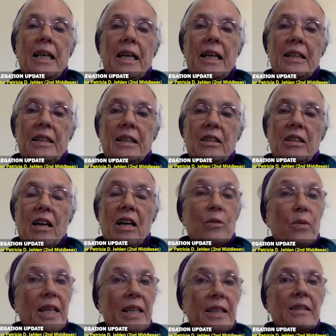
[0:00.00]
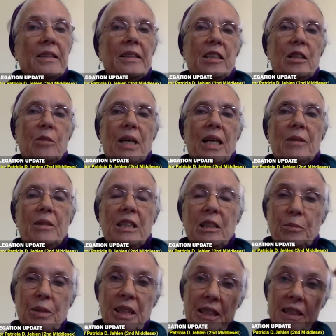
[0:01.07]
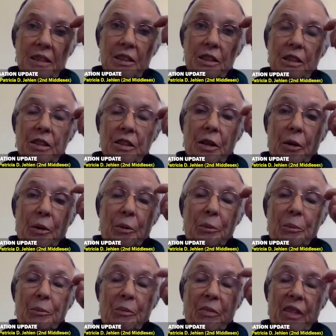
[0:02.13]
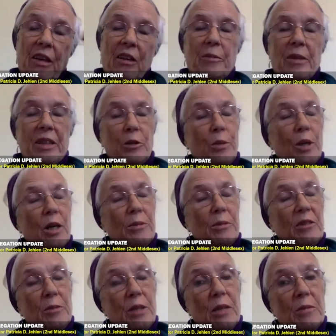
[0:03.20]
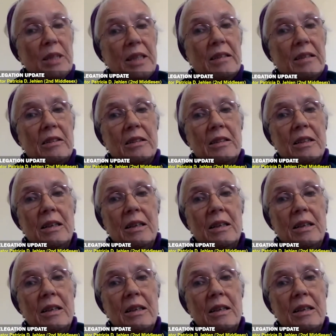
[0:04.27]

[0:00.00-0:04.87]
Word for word: and they're not regulated by DPH, so I have a Department of Public Health.